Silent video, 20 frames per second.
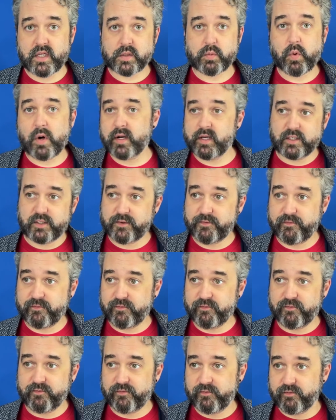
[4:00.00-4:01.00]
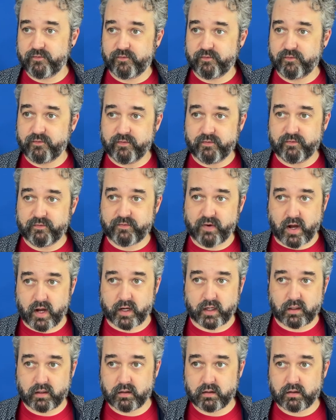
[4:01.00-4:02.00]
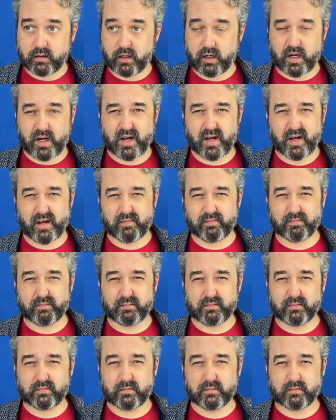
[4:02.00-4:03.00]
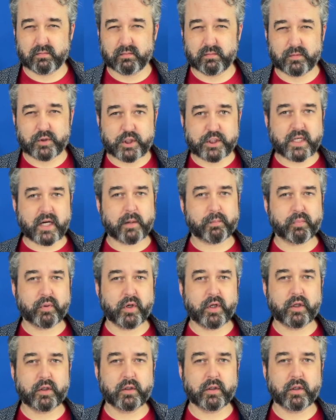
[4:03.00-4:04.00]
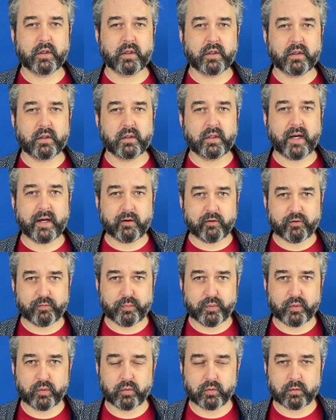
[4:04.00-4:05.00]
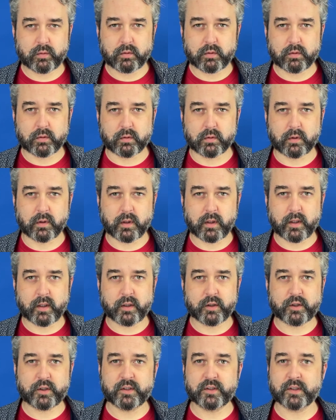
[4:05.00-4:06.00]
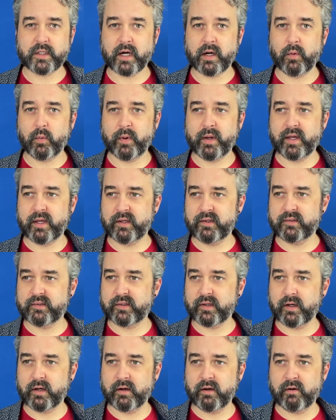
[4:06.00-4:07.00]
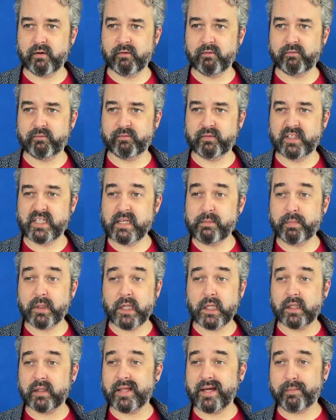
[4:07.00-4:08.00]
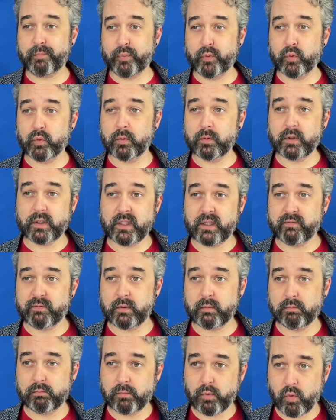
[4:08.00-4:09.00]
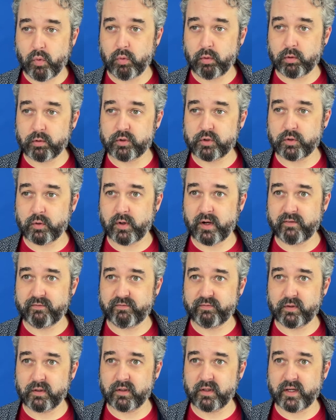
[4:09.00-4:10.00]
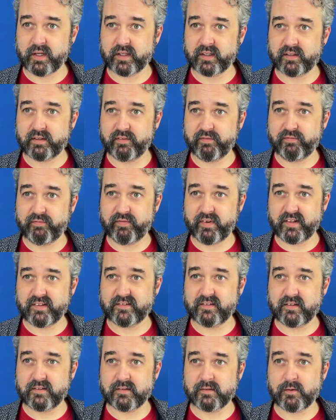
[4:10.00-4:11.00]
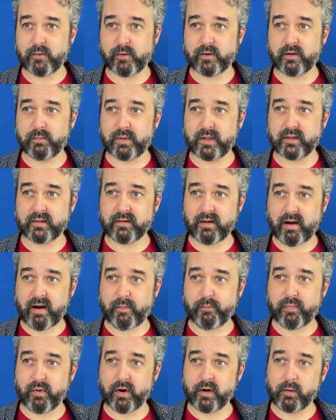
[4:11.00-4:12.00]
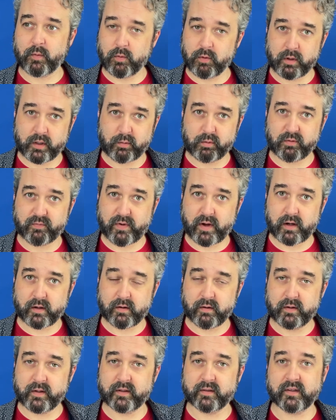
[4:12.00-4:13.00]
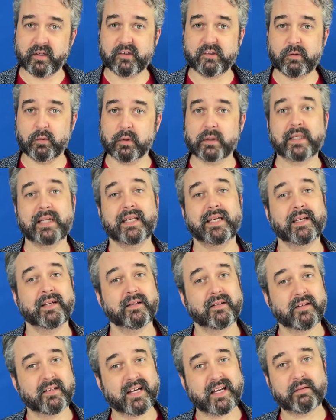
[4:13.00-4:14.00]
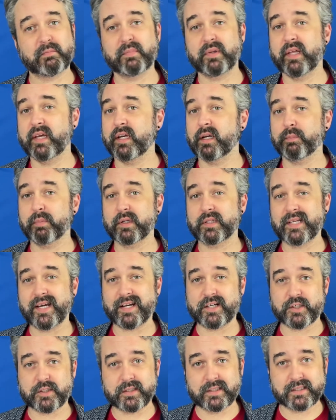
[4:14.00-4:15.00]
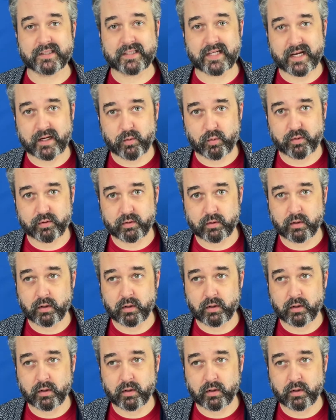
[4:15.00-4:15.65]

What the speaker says: one is fine. She's got a pretty good health pool. She's got ways of deepening that pool even more, so I feel like defense isn't going to be a top priority with Valkyrie unless you were leaning into that and playing a protection deck with her.